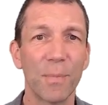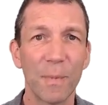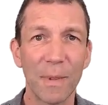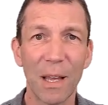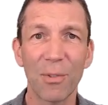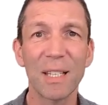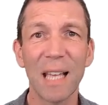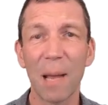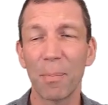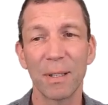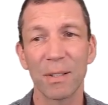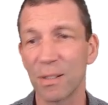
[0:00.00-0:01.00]
Now, this
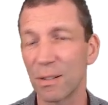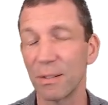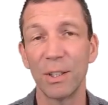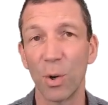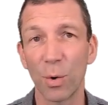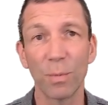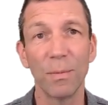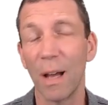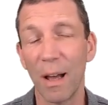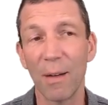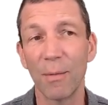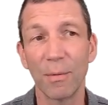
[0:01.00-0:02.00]
happens, you know,
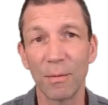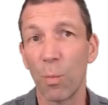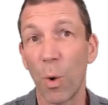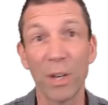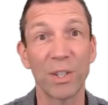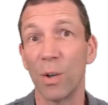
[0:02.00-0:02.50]
once